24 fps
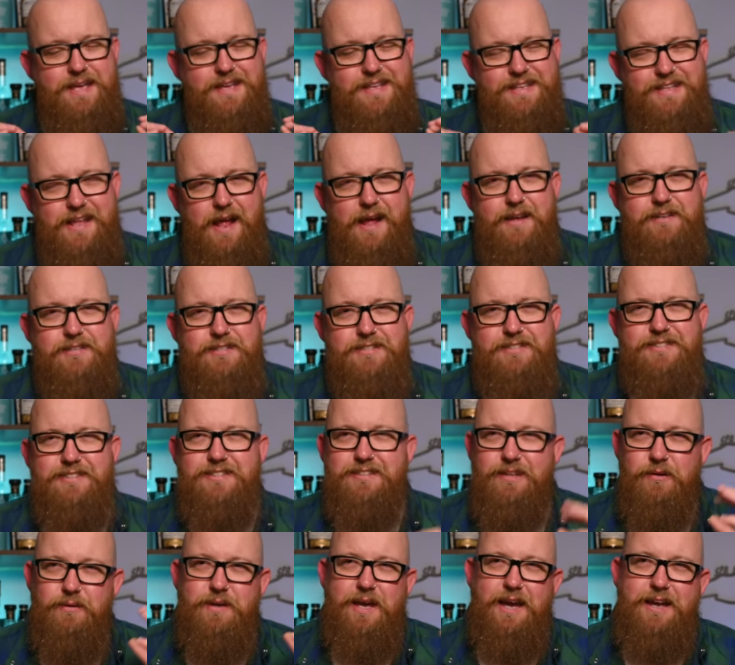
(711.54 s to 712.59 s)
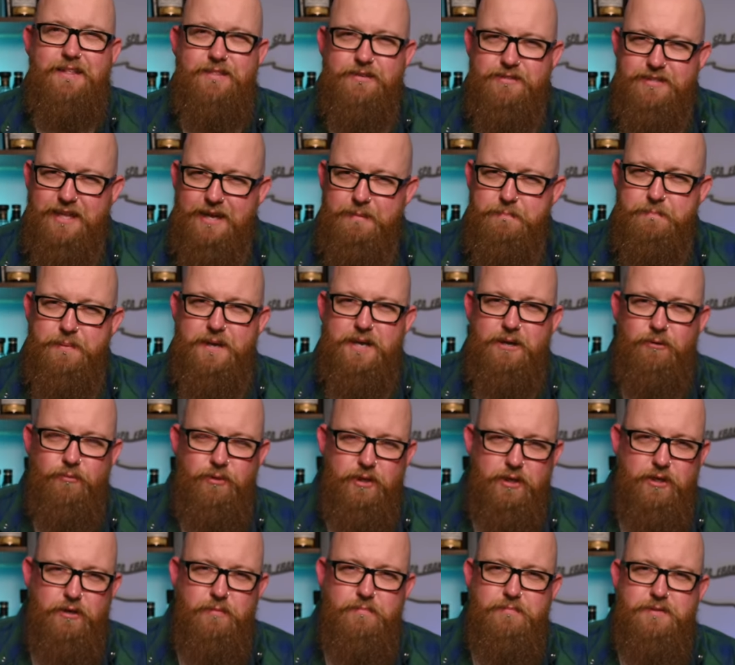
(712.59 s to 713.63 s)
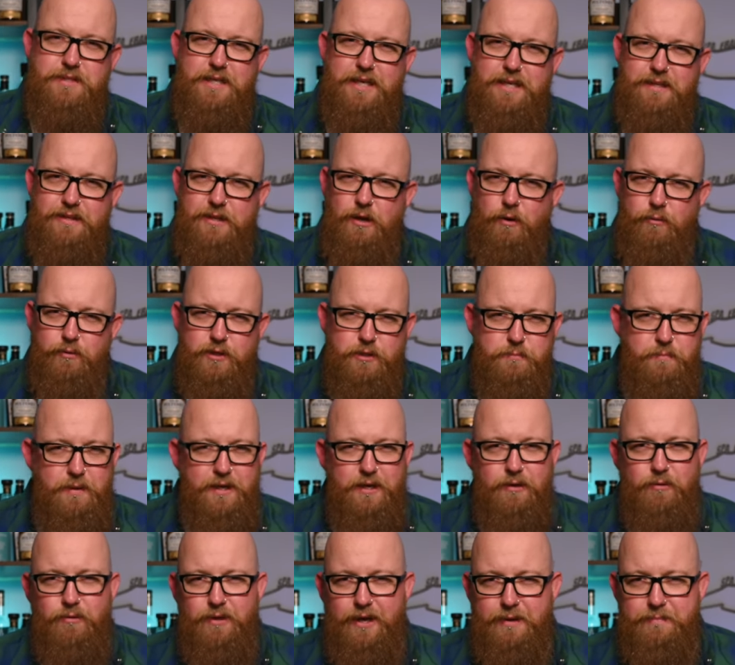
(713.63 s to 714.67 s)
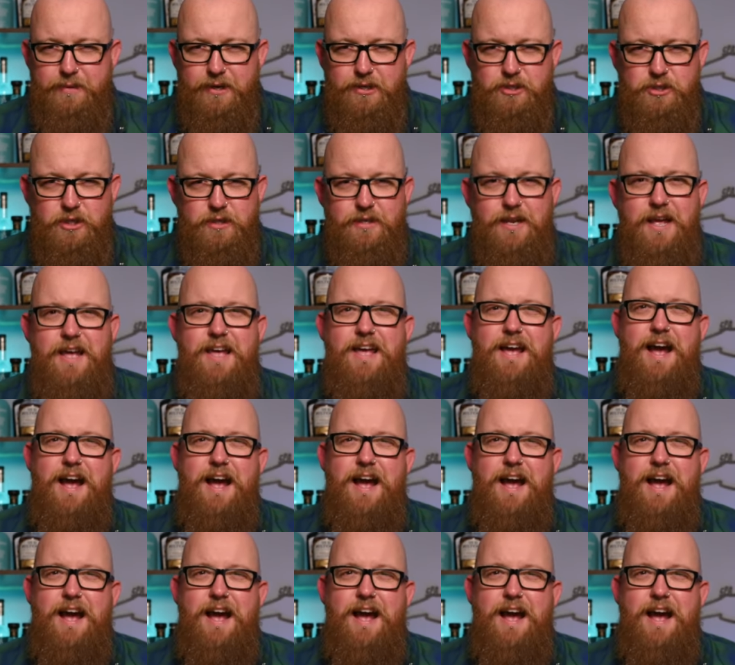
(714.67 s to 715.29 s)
Yes, okay, there's that peel that comes in, the orange peel that I mentioned,